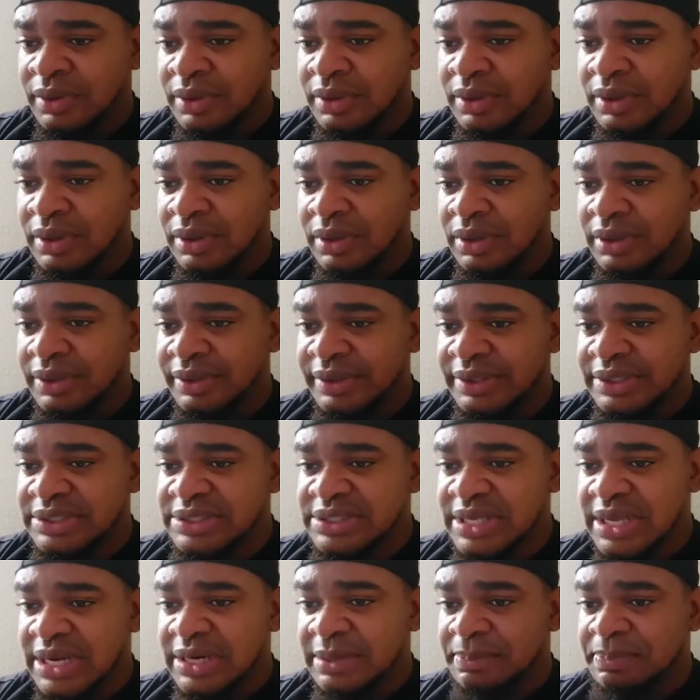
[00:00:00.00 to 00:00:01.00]
uh,
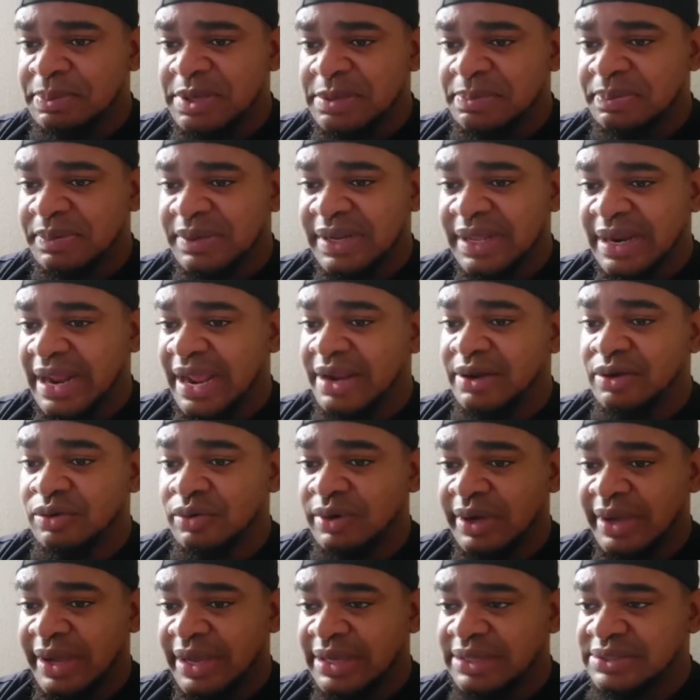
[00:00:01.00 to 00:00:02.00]
these are the people that I
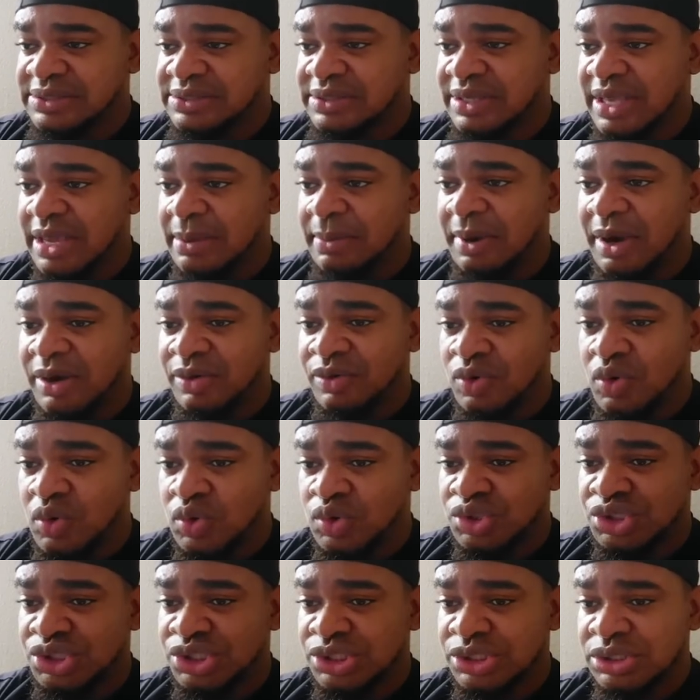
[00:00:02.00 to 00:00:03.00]
know, guys. Kemar
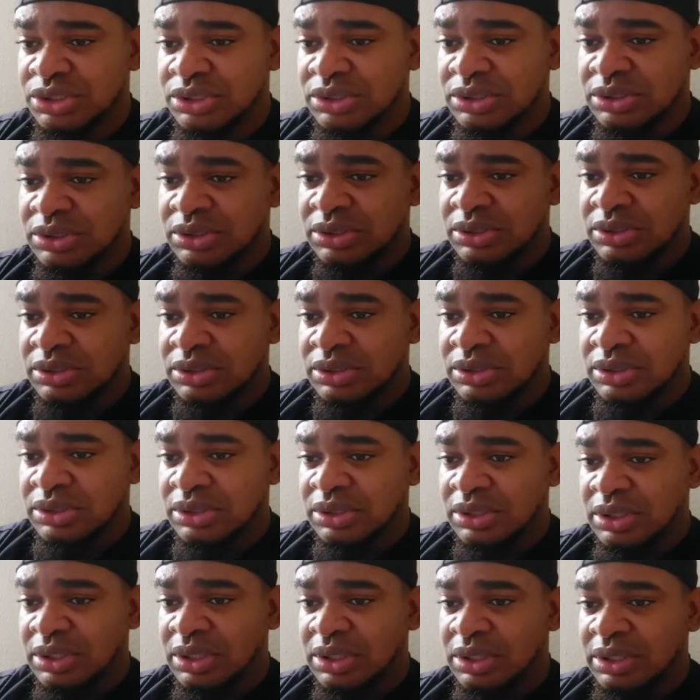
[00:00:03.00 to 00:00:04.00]
Roach,
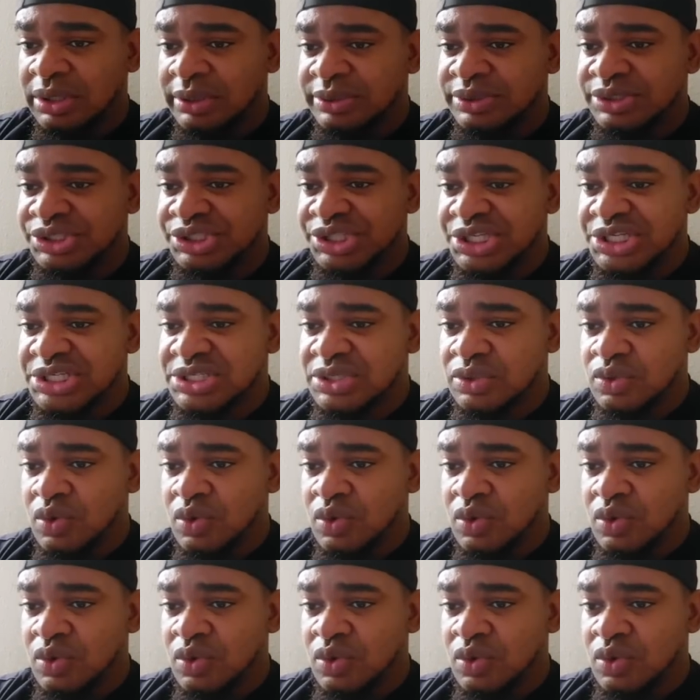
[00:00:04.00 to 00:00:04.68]
uh, Jason